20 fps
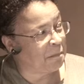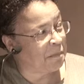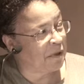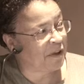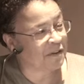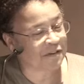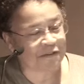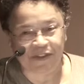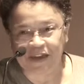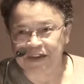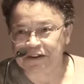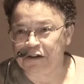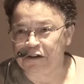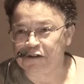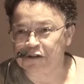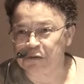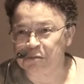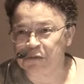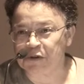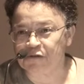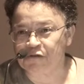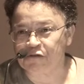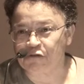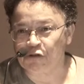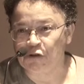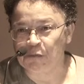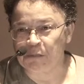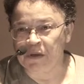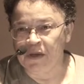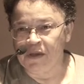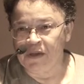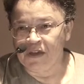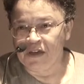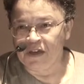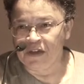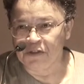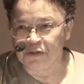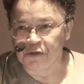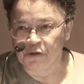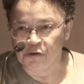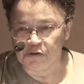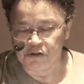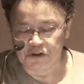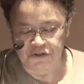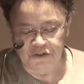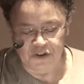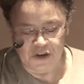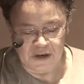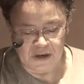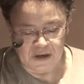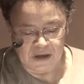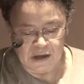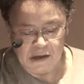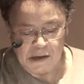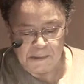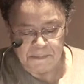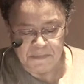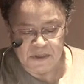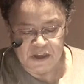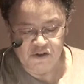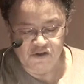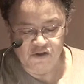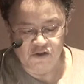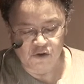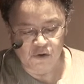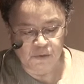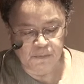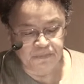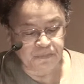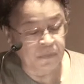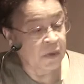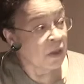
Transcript: part of that argument from authority um, issue.